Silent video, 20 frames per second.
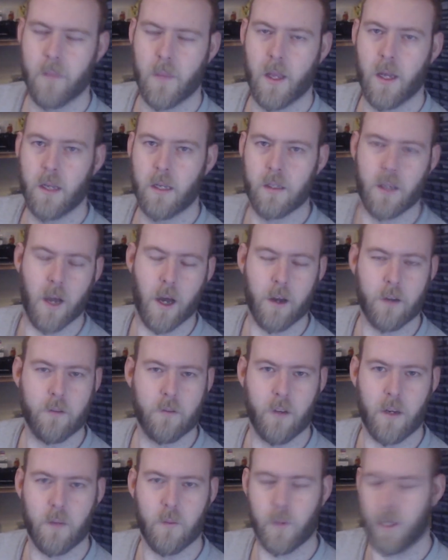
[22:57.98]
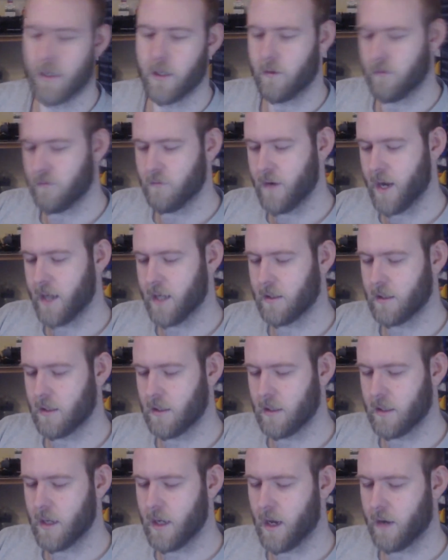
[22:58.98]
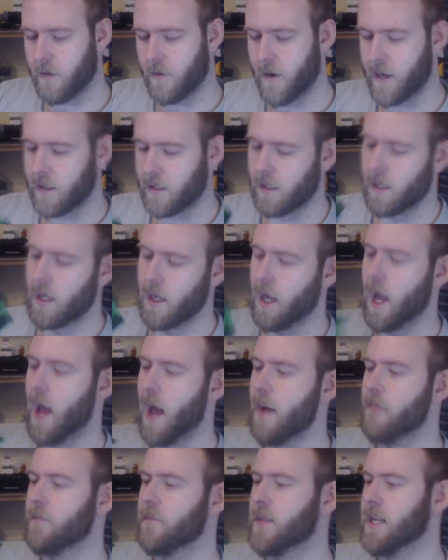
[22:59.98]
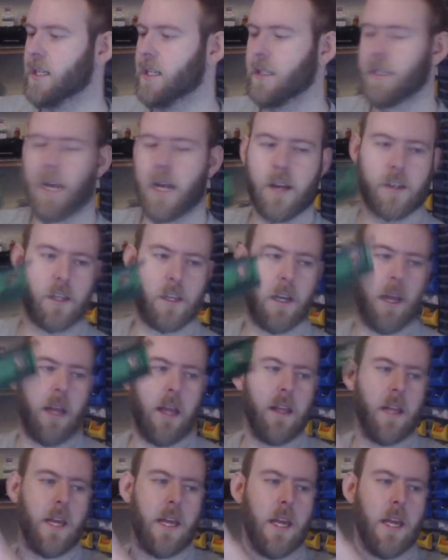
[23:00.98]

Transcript: dark green, one in dark red. This is actually the